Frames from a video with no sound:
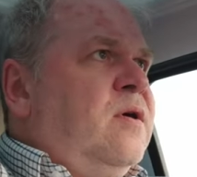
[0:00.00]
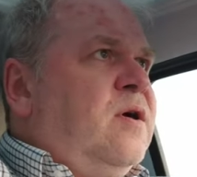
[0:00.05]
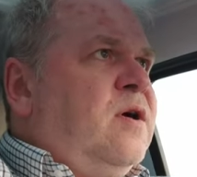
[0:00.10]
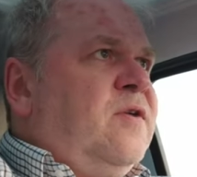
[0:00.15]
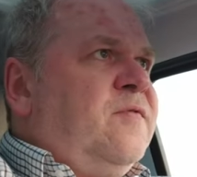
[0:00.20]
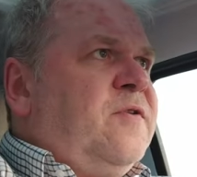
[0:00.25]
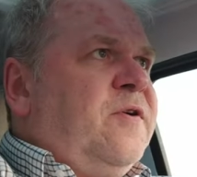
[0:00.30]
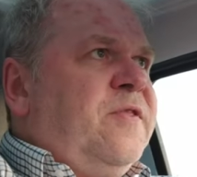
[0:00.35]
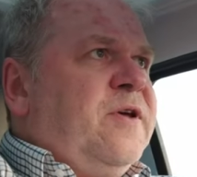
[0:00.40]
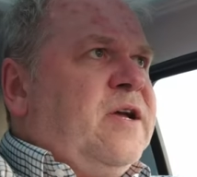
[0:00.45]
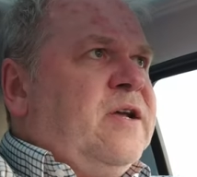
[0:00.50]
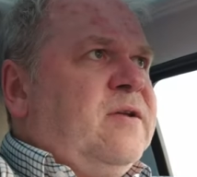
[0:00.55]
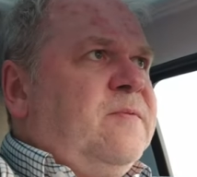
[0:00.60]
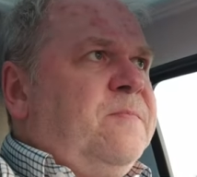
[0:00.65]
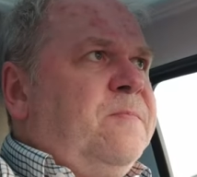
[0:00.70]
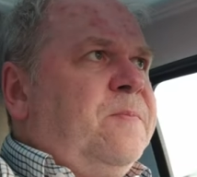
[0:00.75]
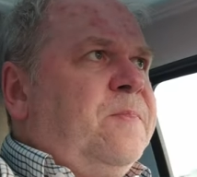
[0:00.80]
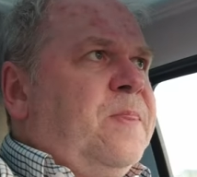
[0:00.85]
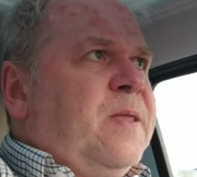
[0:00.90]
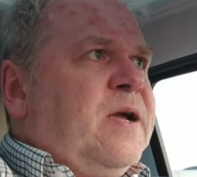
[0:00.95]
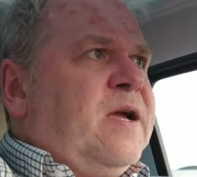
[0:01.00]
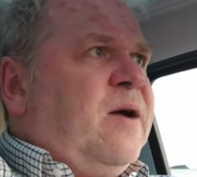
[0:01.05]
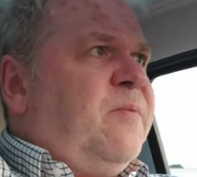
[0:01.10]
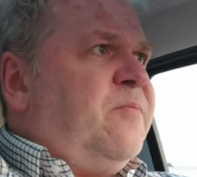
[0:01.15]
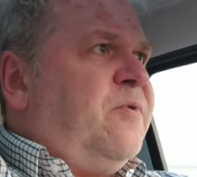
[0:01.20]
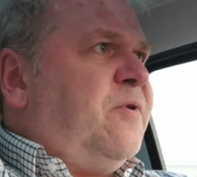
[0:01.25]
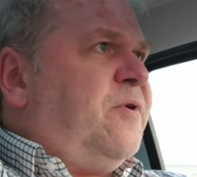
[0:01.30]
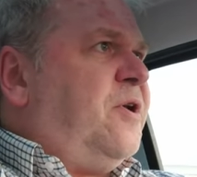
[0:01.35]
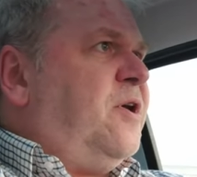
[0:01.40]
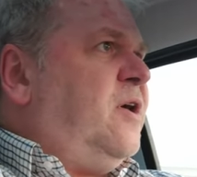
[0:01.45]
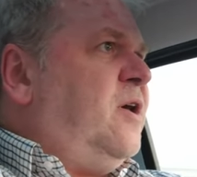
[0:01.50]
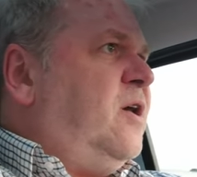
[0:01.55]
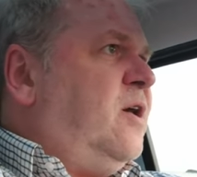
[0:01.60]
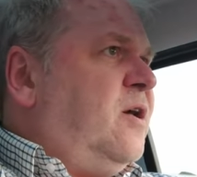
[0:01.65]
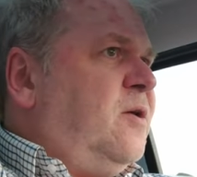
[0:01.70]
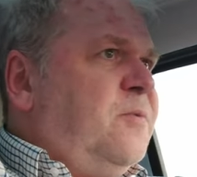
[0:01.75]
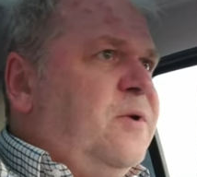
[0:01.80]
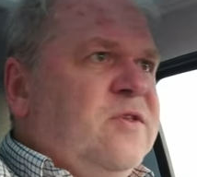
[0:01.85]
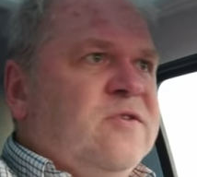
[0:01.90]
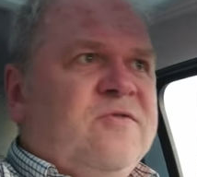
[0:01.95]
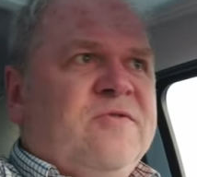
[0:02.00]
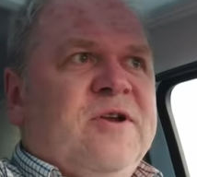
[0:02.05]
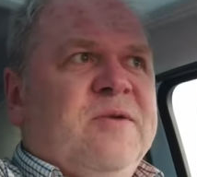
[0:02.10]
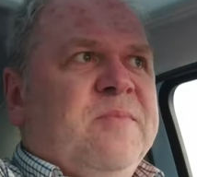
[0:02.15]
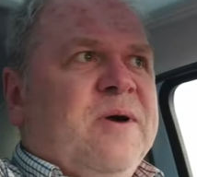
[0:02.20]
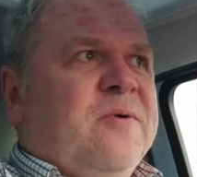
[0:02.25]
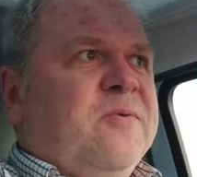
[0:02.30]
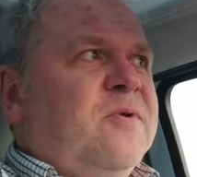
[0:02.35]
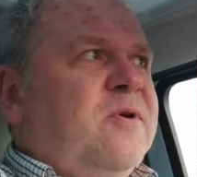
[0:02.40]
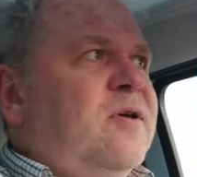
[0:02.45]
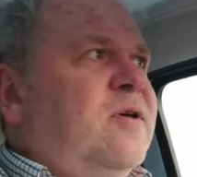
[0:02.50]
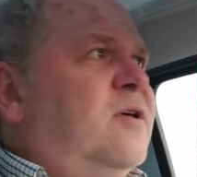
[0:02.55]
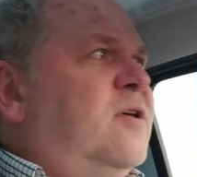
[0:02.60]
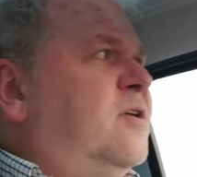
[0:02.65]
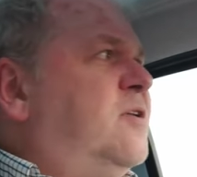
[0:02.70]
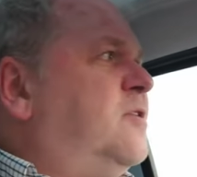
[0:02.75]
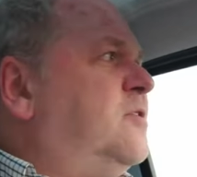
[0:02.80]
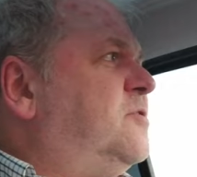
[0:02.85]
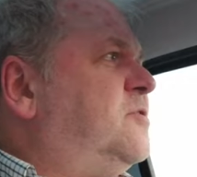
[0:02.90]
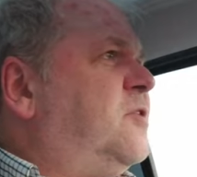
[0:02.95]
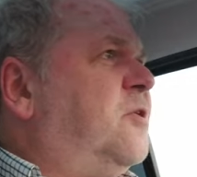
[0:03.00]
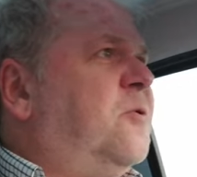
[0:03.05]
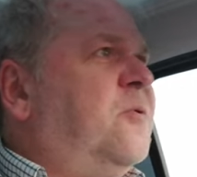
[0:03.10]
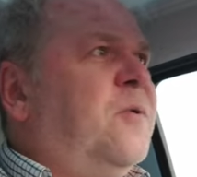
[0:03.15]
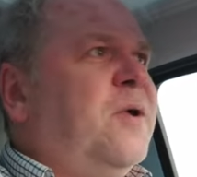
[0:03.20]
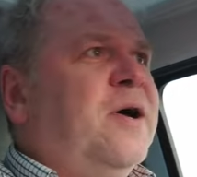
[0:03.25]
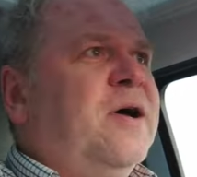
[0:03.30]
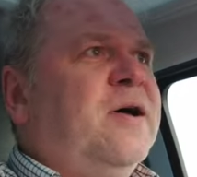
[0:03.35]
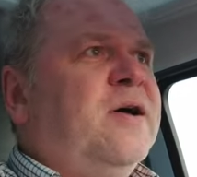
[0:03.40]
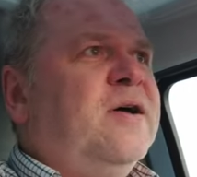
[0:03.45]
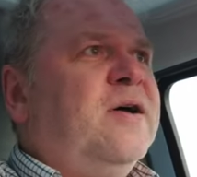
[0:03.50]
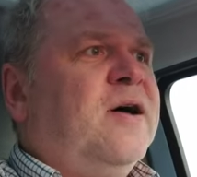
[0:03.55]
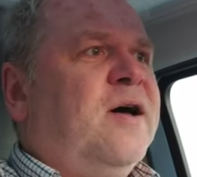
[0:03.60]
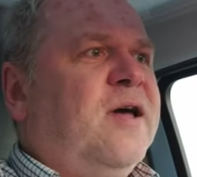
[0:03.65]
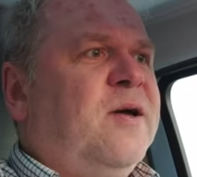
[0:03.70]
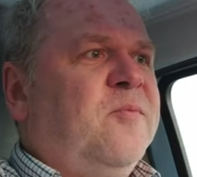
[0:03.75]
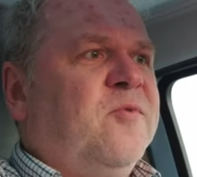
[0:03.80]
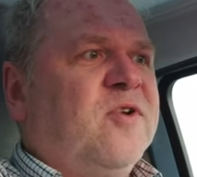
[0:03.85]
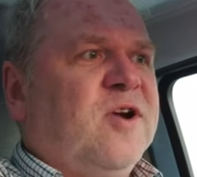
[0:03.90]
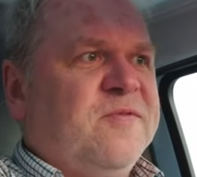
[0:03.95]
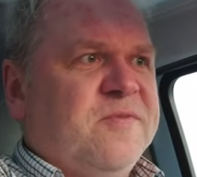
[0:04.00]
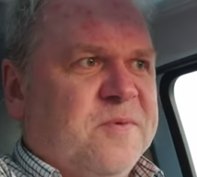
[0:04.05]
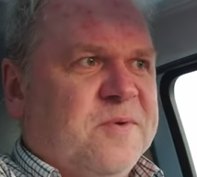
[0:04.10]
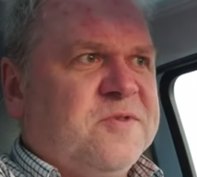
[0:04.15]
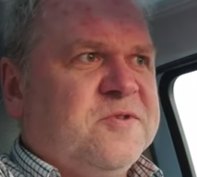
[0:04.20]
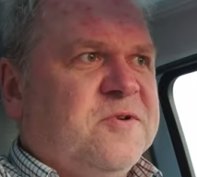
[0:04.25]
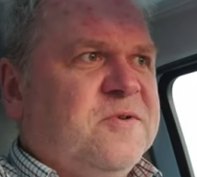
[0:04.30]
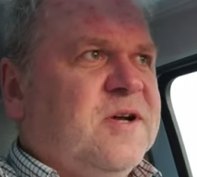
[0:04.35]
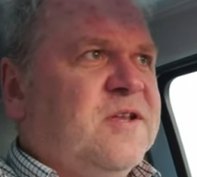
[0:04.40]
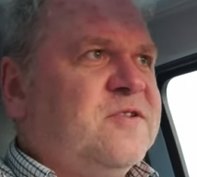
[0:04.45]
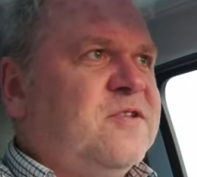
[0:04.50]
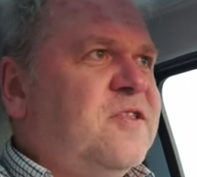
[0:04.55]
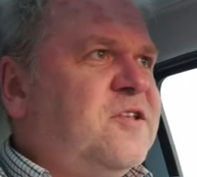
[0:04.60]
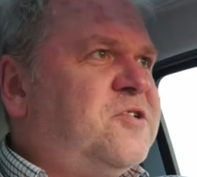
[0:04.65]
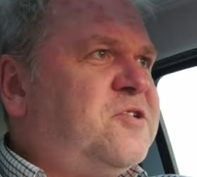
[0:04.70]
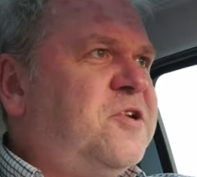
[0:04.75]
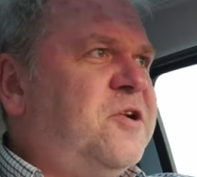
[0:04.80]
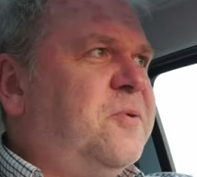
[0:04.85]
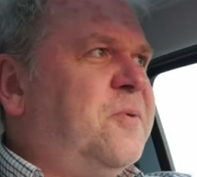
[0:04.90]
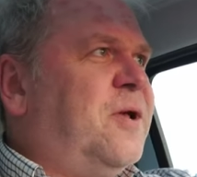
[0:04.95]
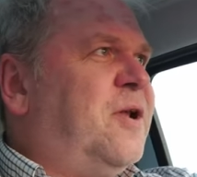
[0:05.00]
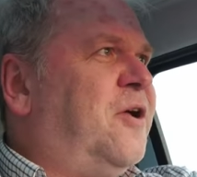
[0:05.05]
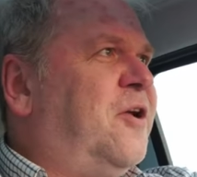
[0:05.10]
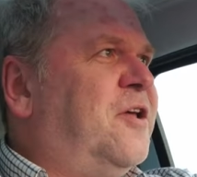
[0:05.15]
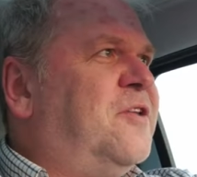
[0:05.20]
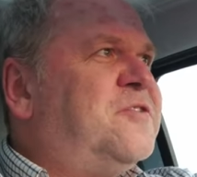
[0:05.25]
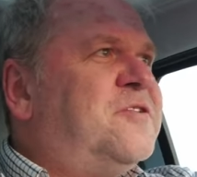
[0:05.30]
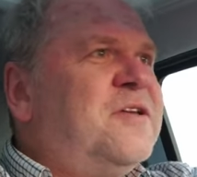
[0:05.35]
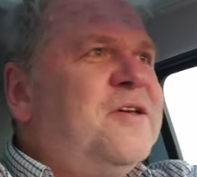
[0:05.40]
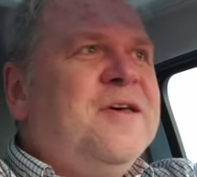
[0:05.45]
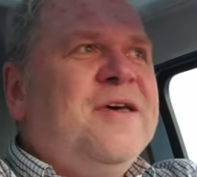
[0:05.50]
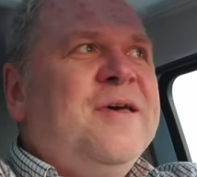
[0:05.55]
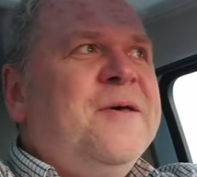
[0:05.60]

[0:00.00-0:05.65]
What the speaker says: I've got the camera on a windscreen mount. So I am driving with two hands on the steering wheel, honestly.